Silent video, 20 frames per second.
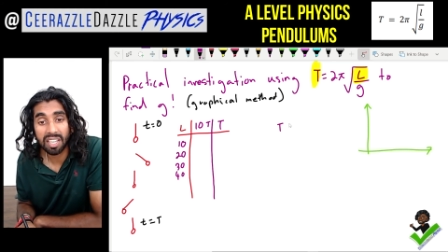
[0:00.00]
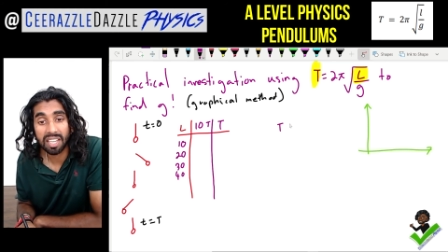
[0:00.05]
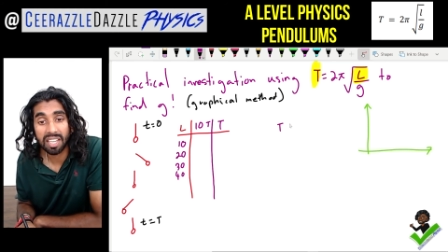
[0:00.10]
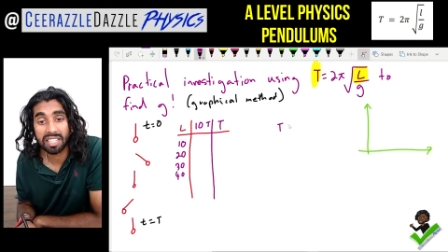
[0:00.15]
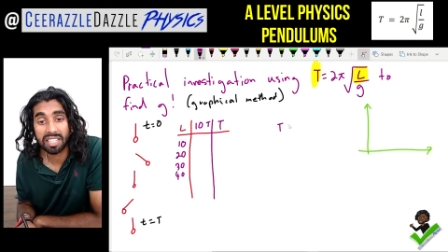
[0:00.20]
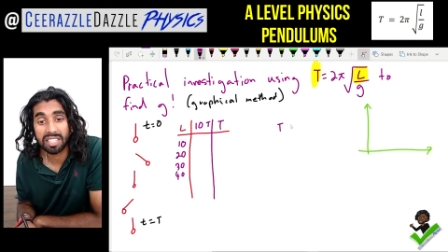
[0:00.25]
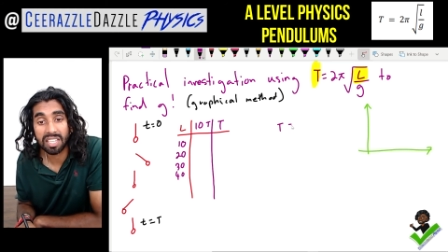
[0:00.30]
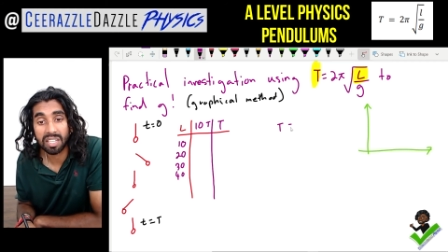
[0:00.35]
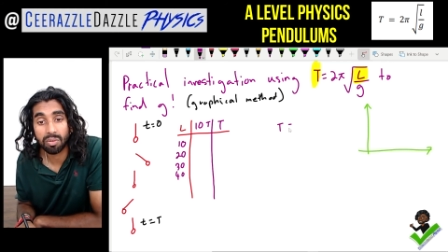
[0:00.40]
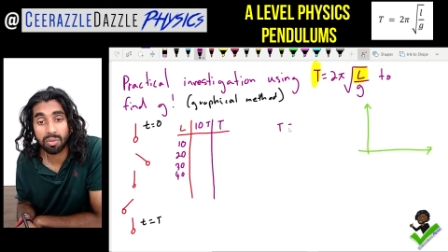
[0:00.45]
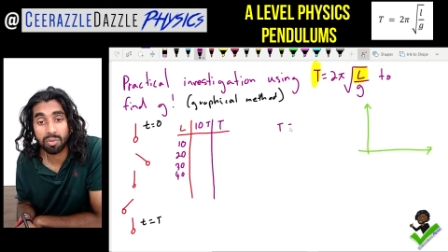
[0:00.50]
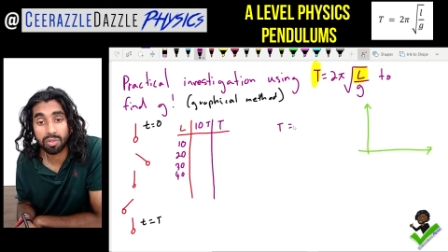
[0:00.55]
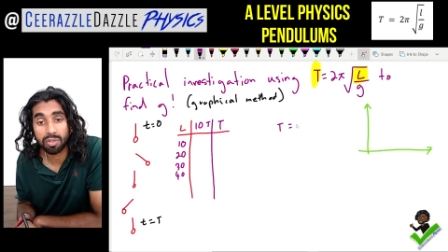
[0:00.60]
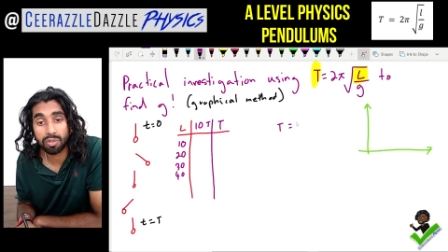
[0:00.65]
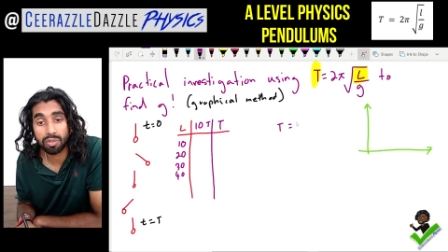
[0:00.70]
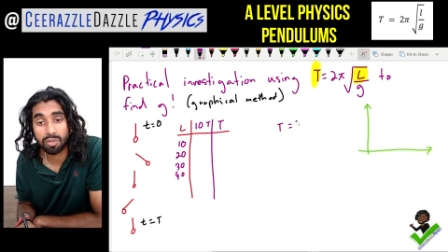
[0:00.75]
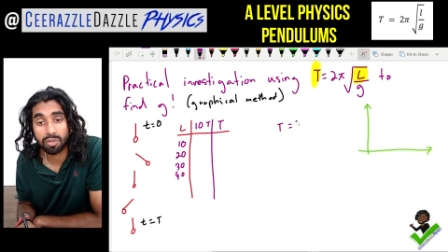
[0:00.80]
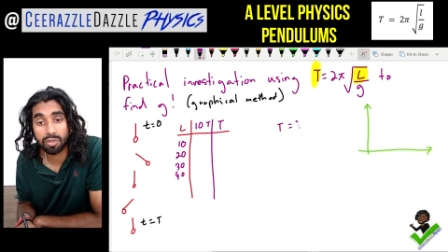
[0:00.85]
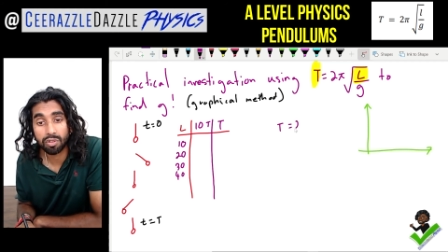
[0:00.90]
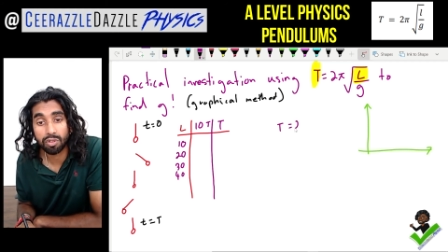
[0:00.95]
is equal
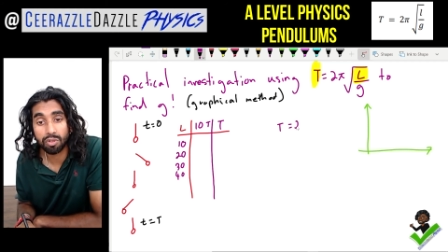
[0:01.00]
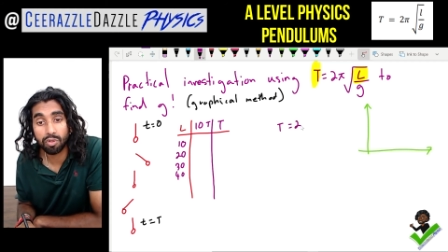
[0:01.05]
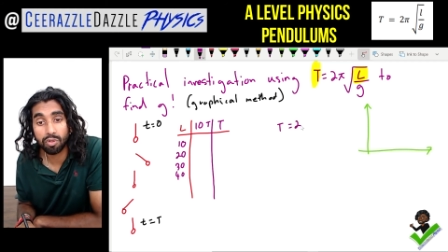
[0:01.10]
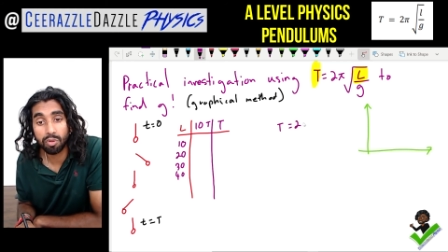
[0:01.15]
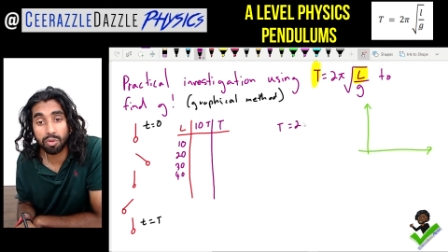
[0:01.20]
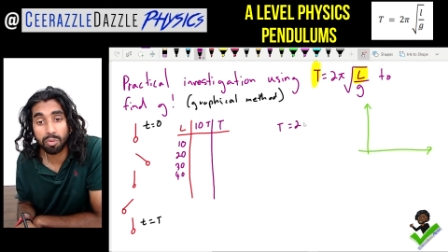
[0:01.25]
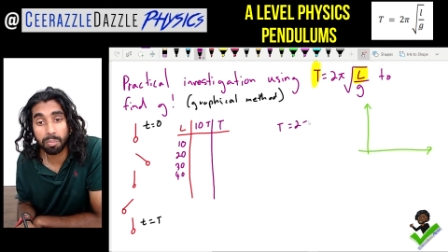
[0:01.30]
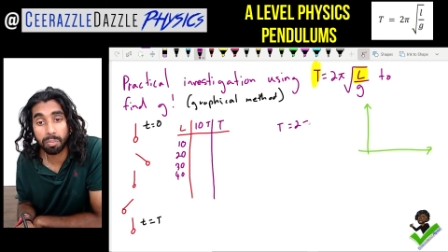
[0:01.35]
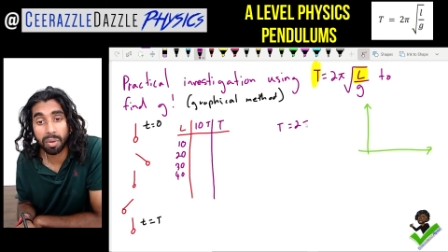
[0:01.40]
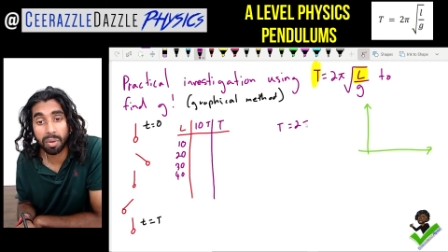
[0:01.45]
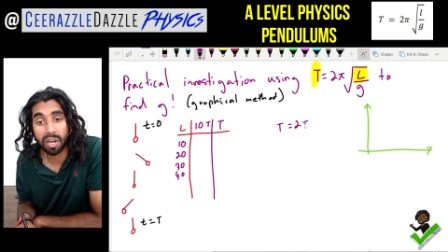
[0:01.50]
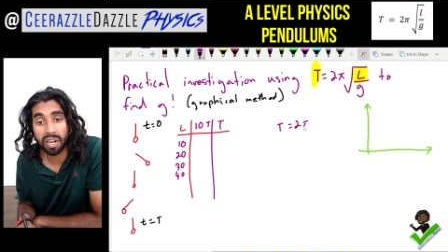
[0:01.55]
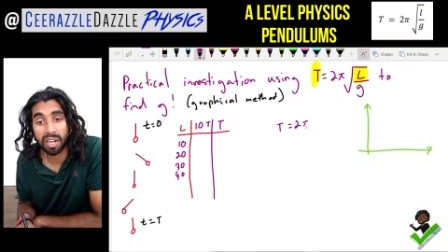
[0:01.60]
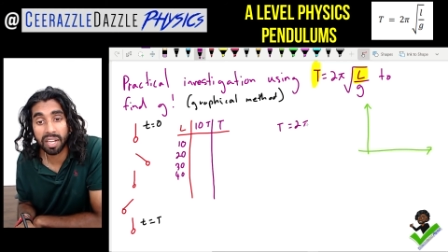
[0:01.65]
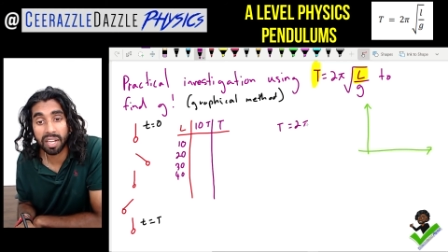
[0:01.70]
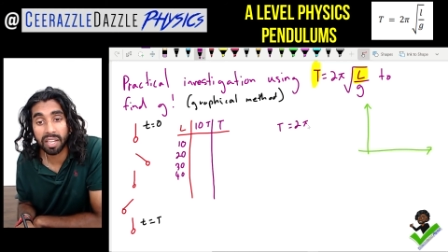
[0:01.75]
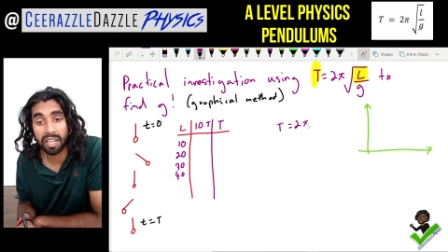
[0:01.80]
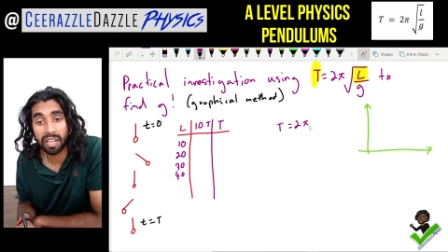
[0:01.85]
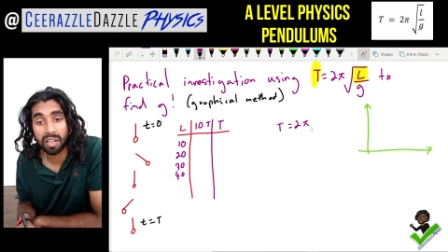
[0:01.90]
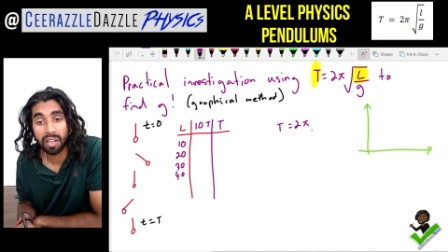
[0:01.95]
to 2
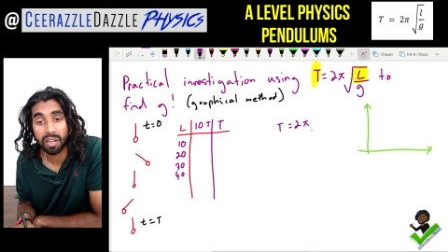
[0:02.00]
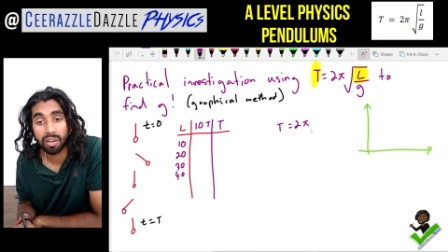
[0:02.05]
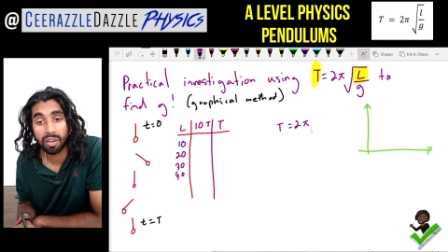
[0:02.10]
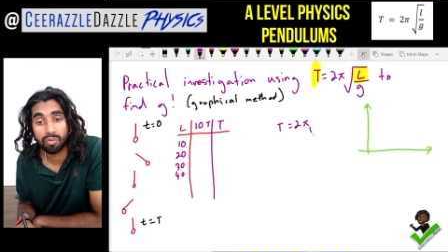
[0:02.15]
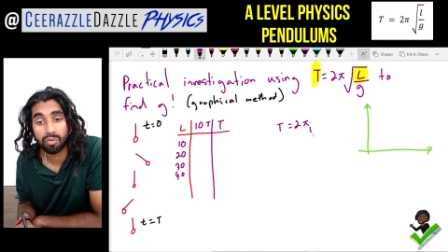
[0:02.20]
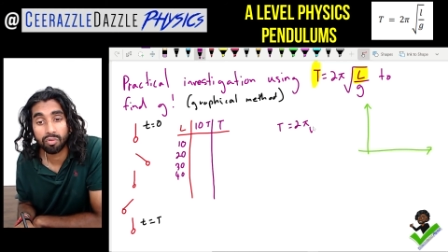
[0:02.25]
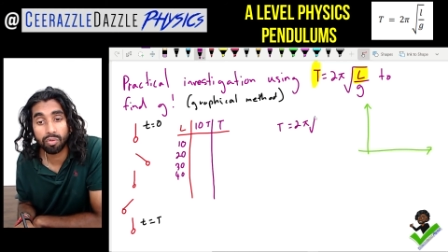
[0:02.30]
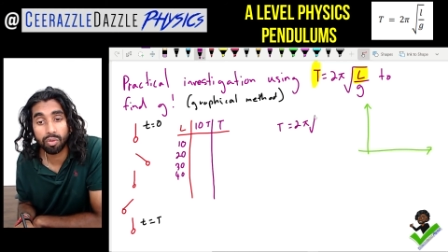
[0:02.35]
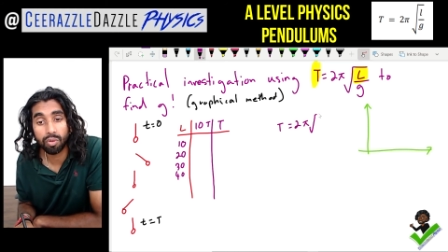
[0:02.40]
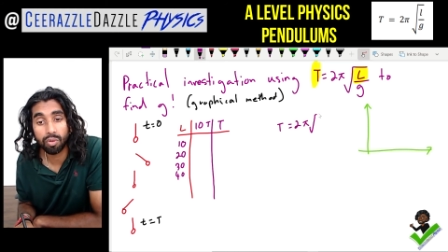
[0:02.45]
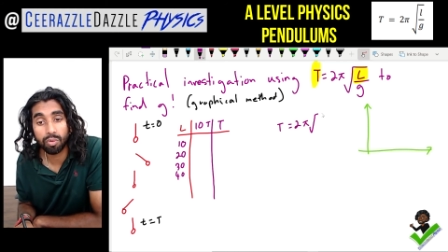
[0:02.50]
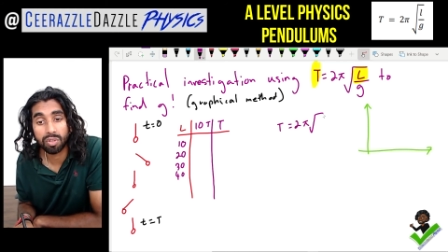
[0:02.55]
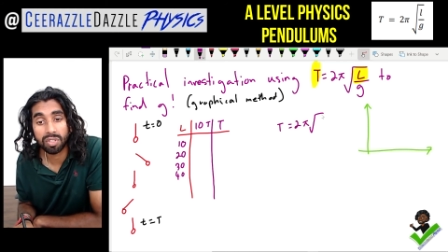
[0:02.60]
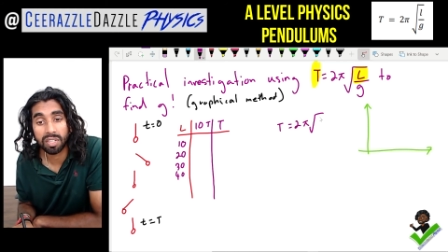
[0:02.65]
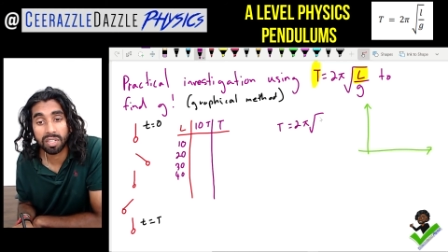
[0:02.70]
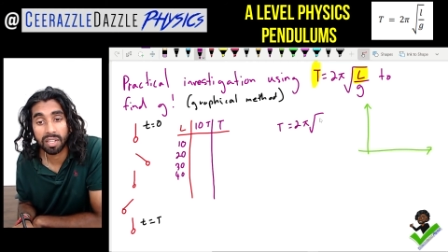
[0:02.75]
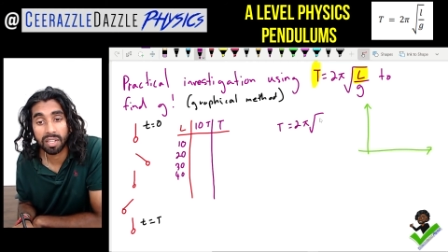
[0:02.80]
pi root